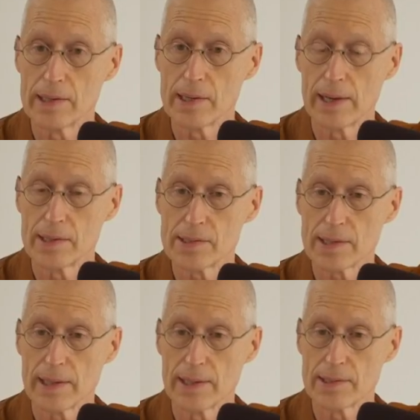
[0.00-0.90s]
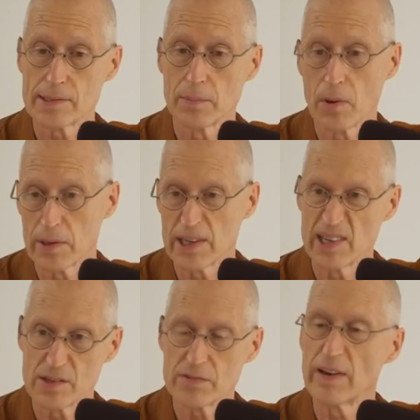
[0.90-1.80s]
as, as the body
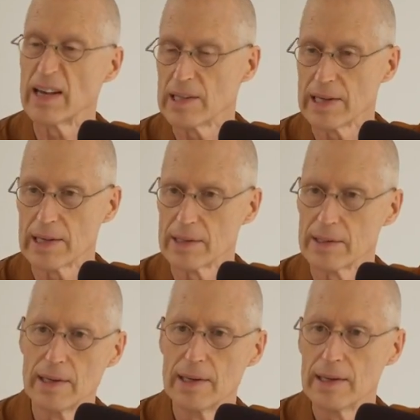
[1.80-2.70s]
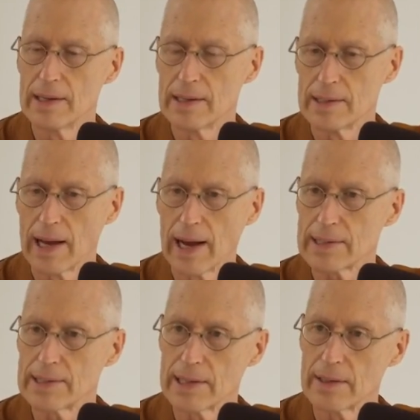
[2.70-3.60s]
is failing and, and
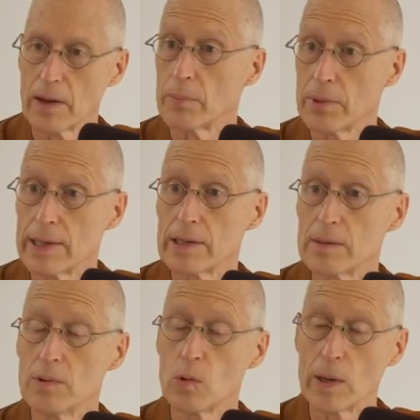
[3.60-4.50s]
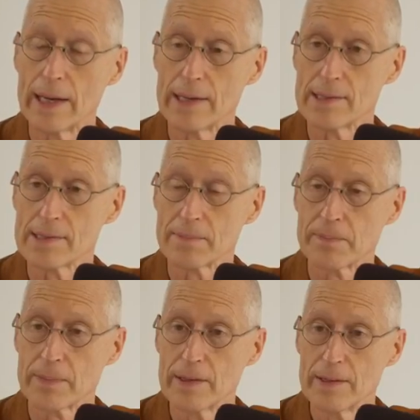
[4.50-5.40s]
acting in unpredictable ways.
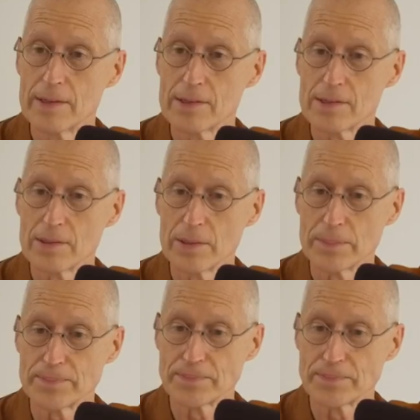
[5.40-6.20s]
So,